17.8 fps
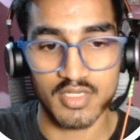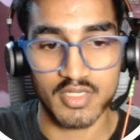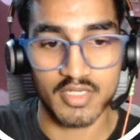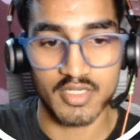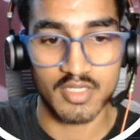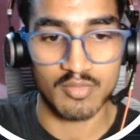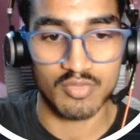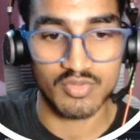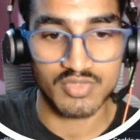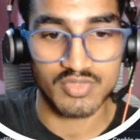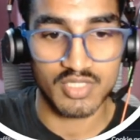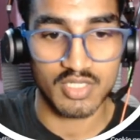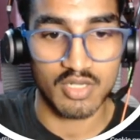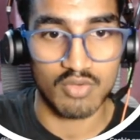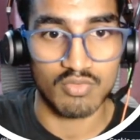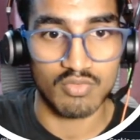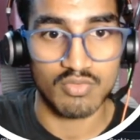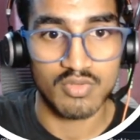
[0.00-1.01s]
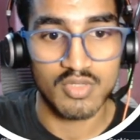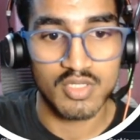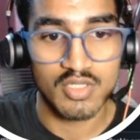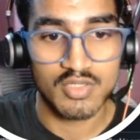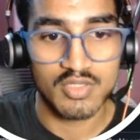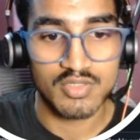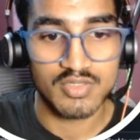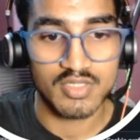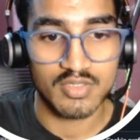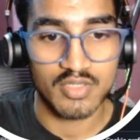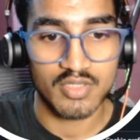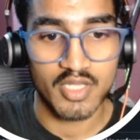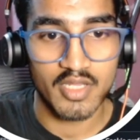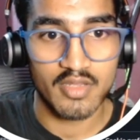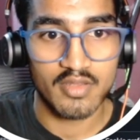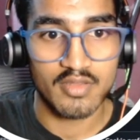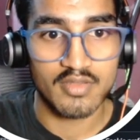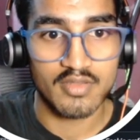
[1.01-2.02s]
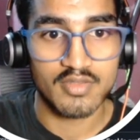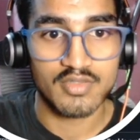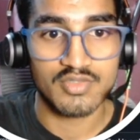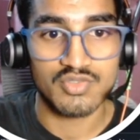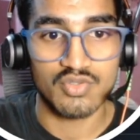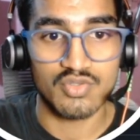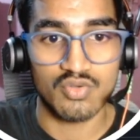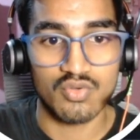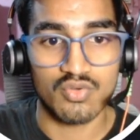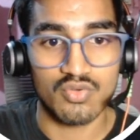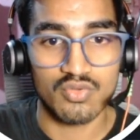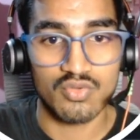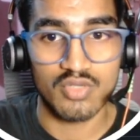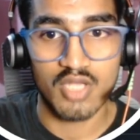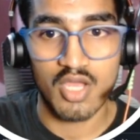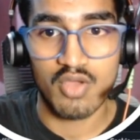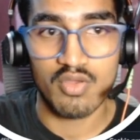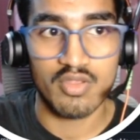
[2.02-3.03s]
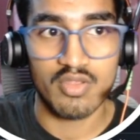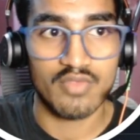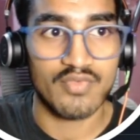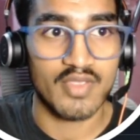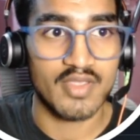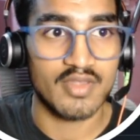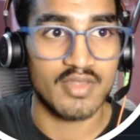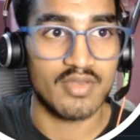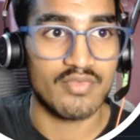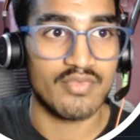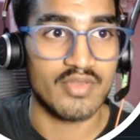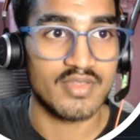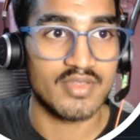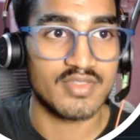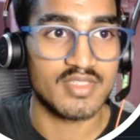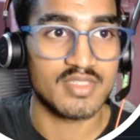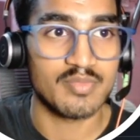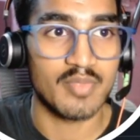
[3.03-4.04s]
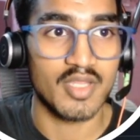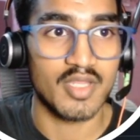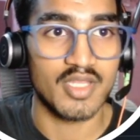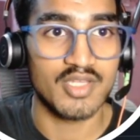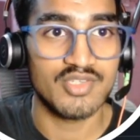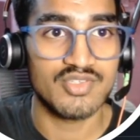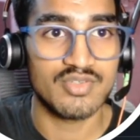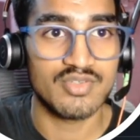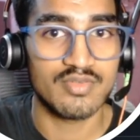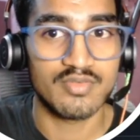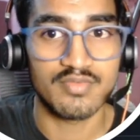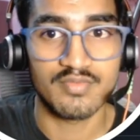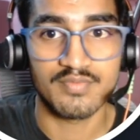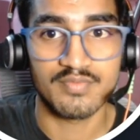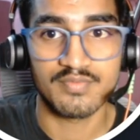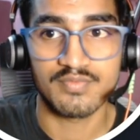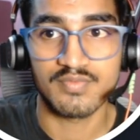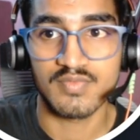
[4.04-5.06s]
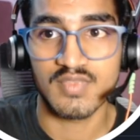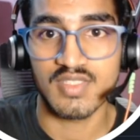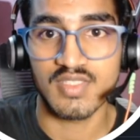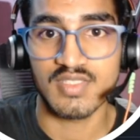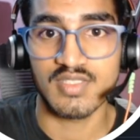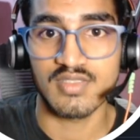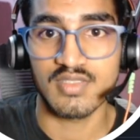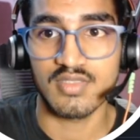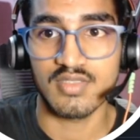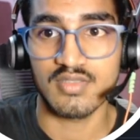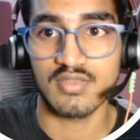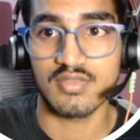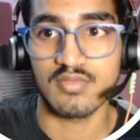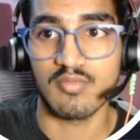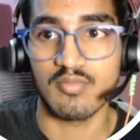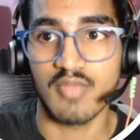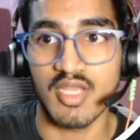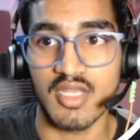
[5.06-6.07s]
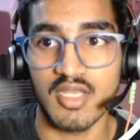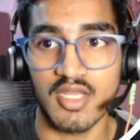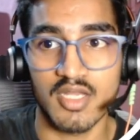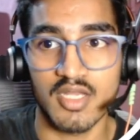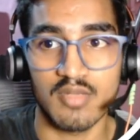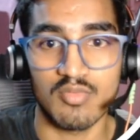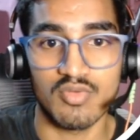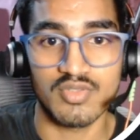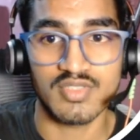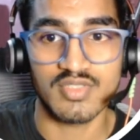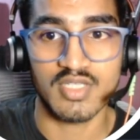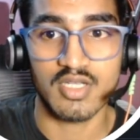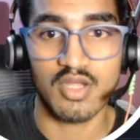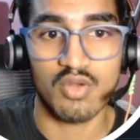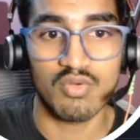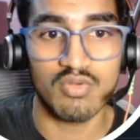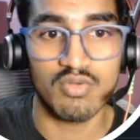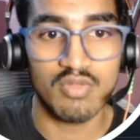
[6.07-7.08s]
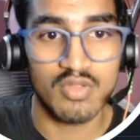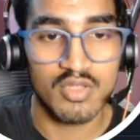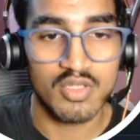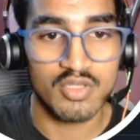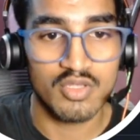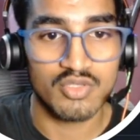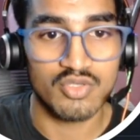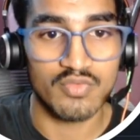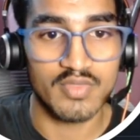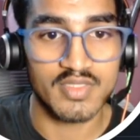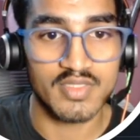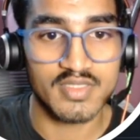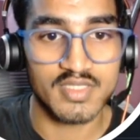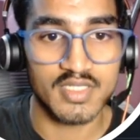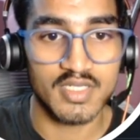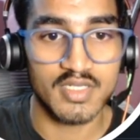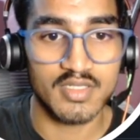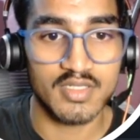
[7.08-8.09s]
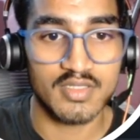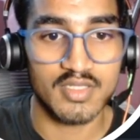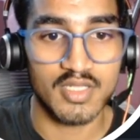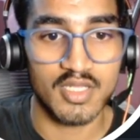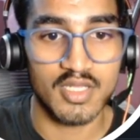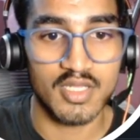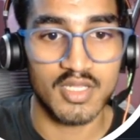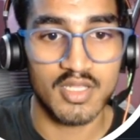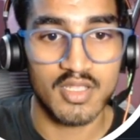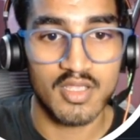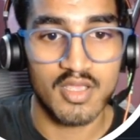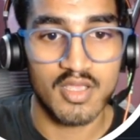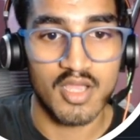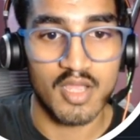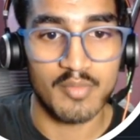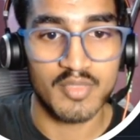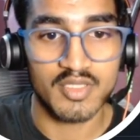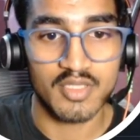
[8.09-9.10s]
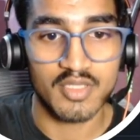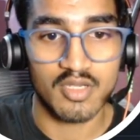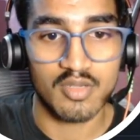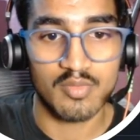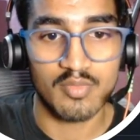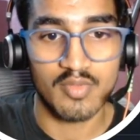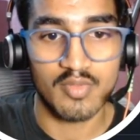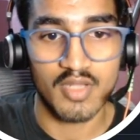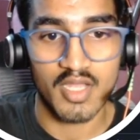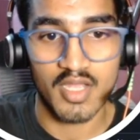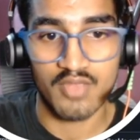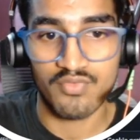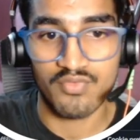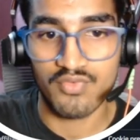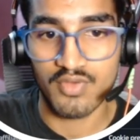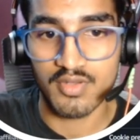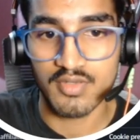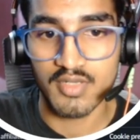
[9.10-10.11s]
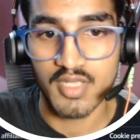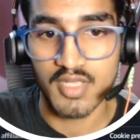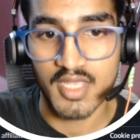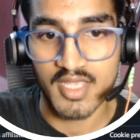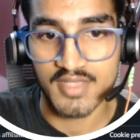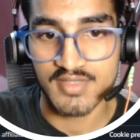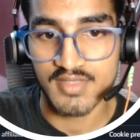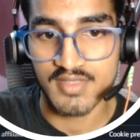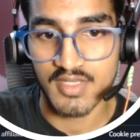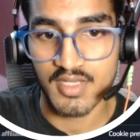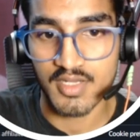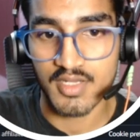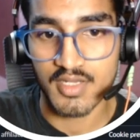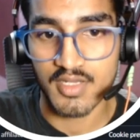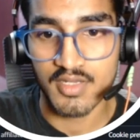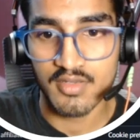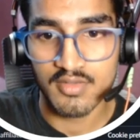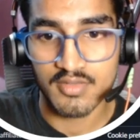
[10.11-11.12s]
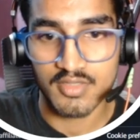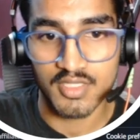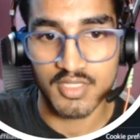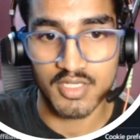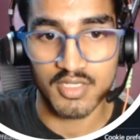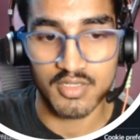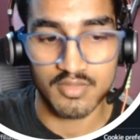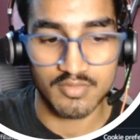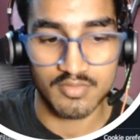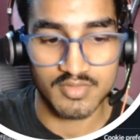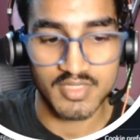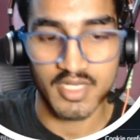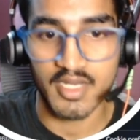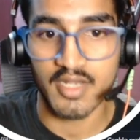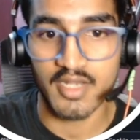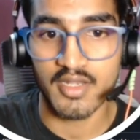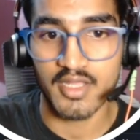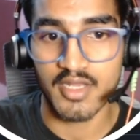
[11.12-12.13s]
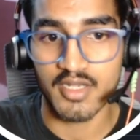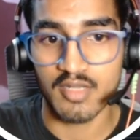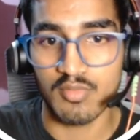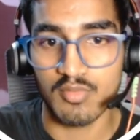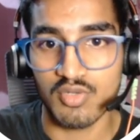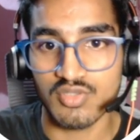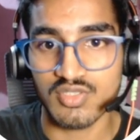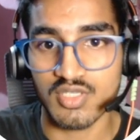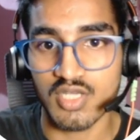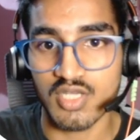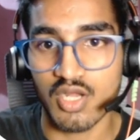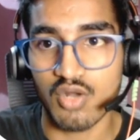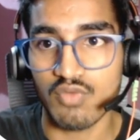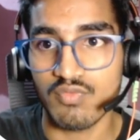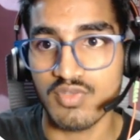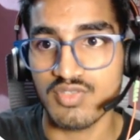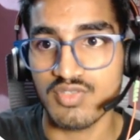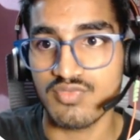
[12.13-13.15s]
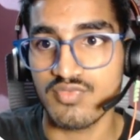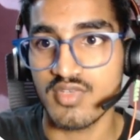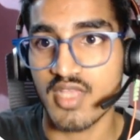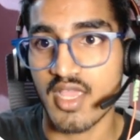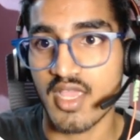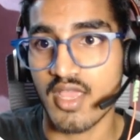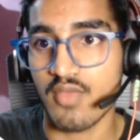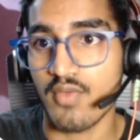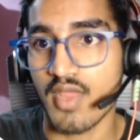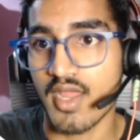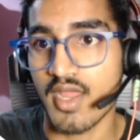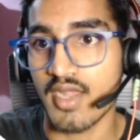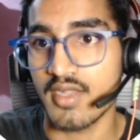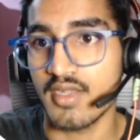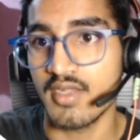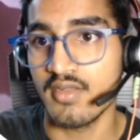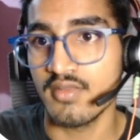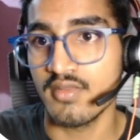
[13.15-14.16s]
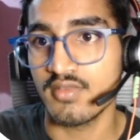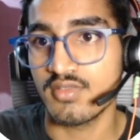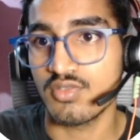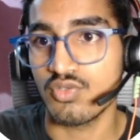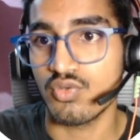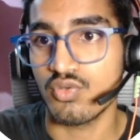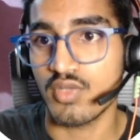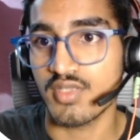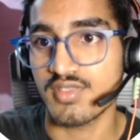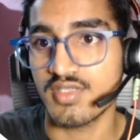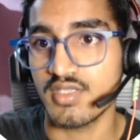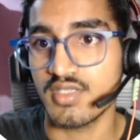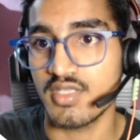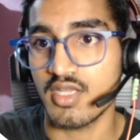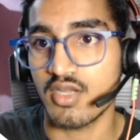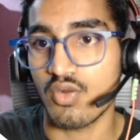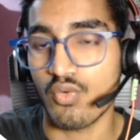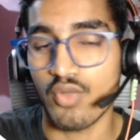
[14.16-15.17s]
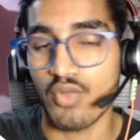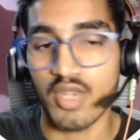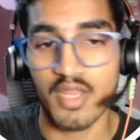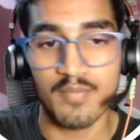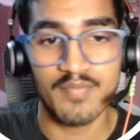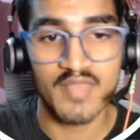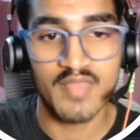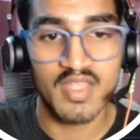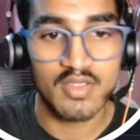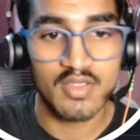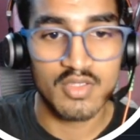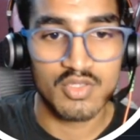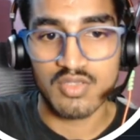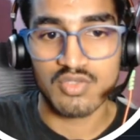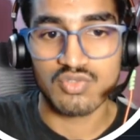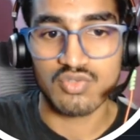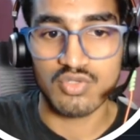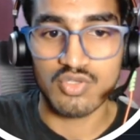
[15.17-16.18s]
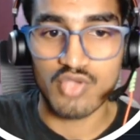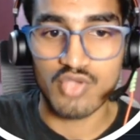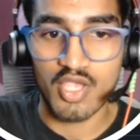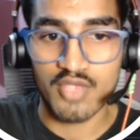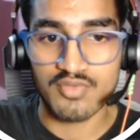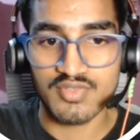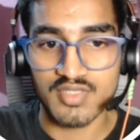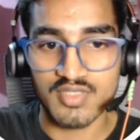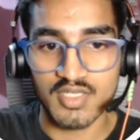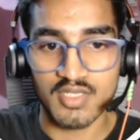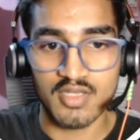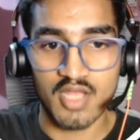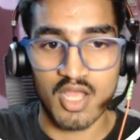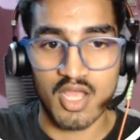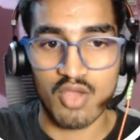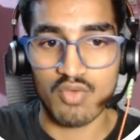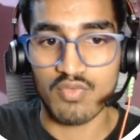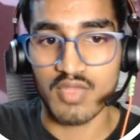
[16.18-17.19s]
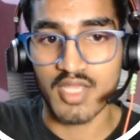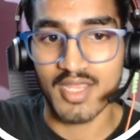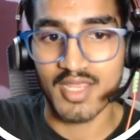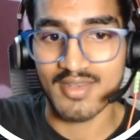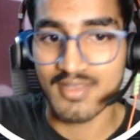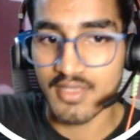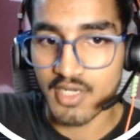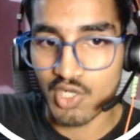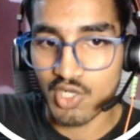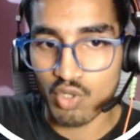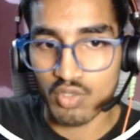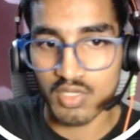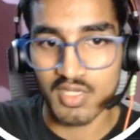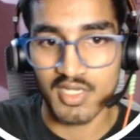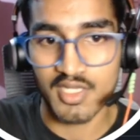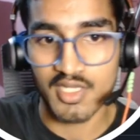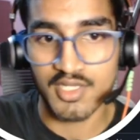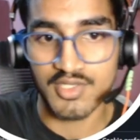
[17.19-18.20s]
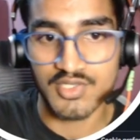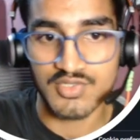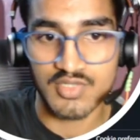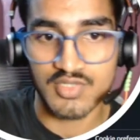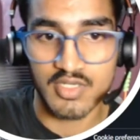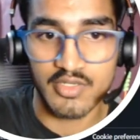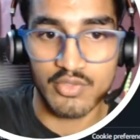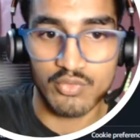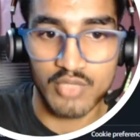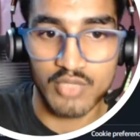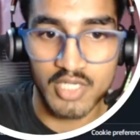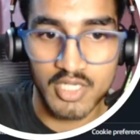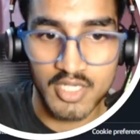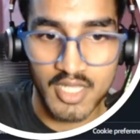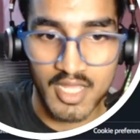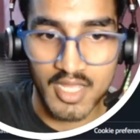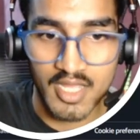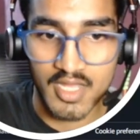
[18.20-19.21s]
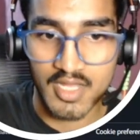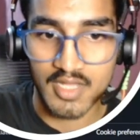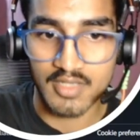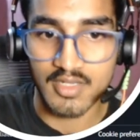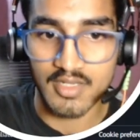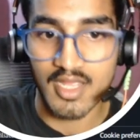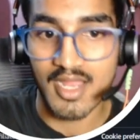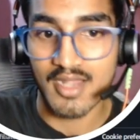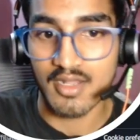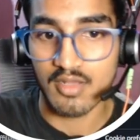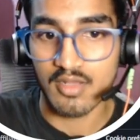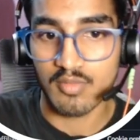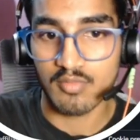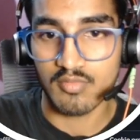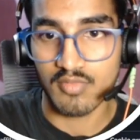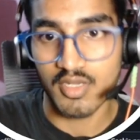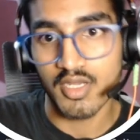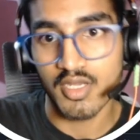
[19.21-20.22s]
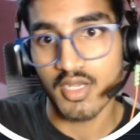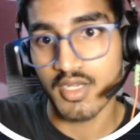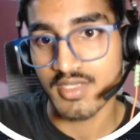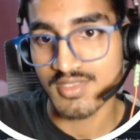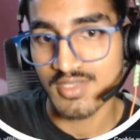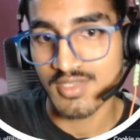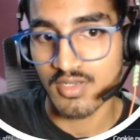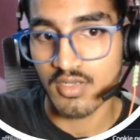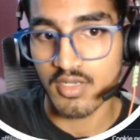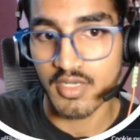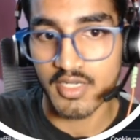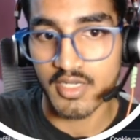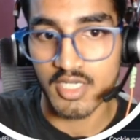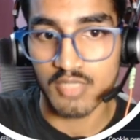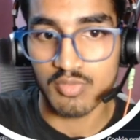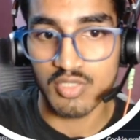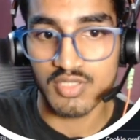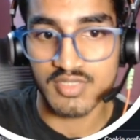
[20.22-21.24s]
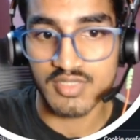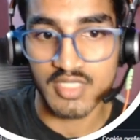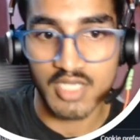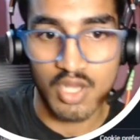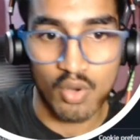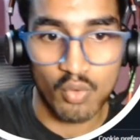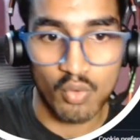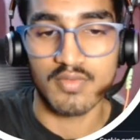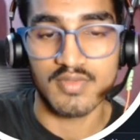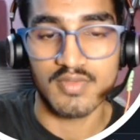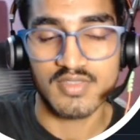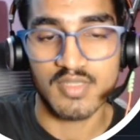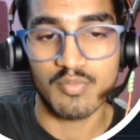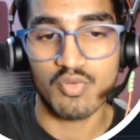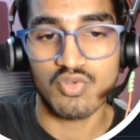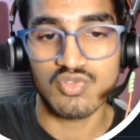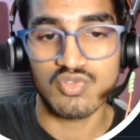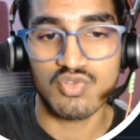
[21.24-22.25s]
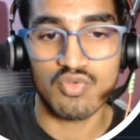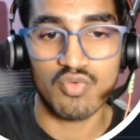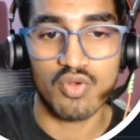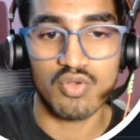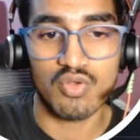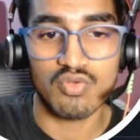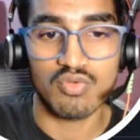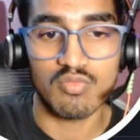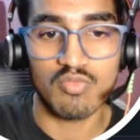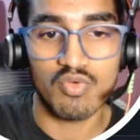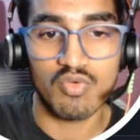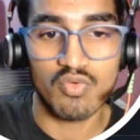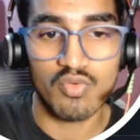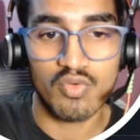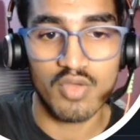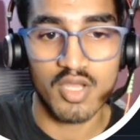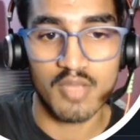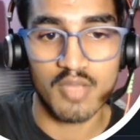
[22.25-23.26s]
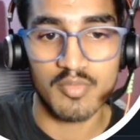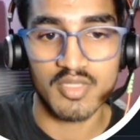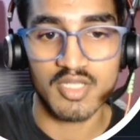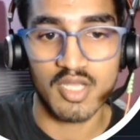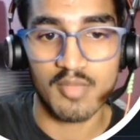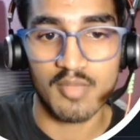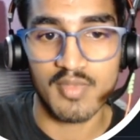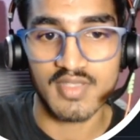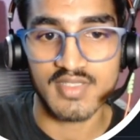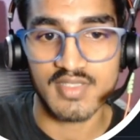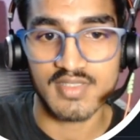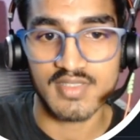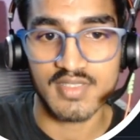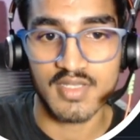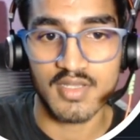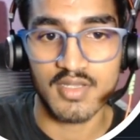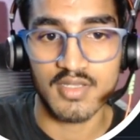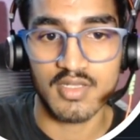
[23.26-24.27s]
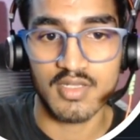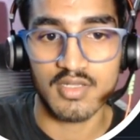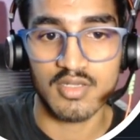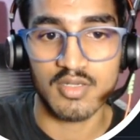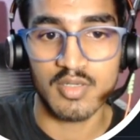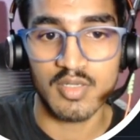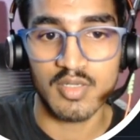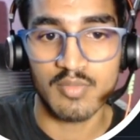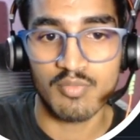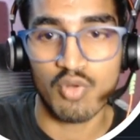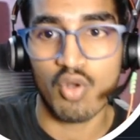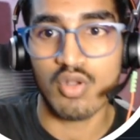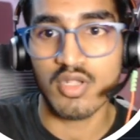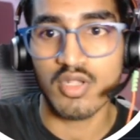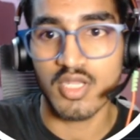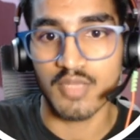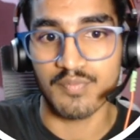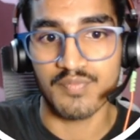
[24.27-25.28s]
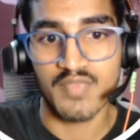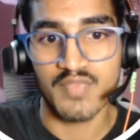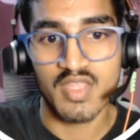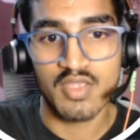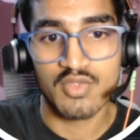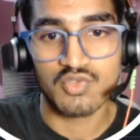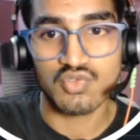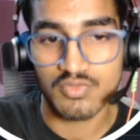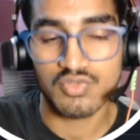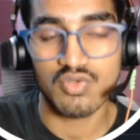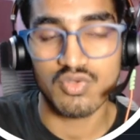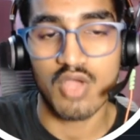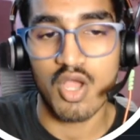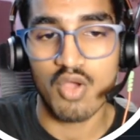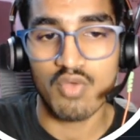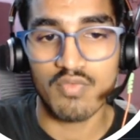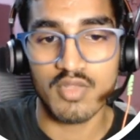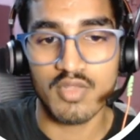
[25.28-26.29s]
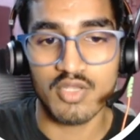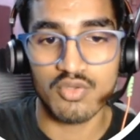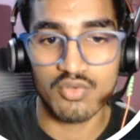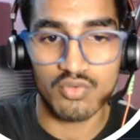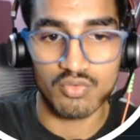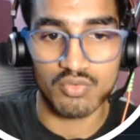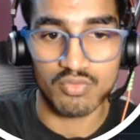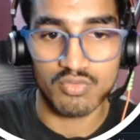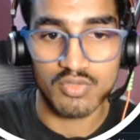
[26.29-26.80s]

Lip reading: AWS account. So okay. So now if I refresh this page, this is the main AWS account. You will see the Amitabh hyphen SAA, the second AWS account which we have added. So you can see the account name. So you have seen how we can create organizational unit and add a external AWS account. Suppose you want to move Amitabh SSA in a prod team. So how will you do?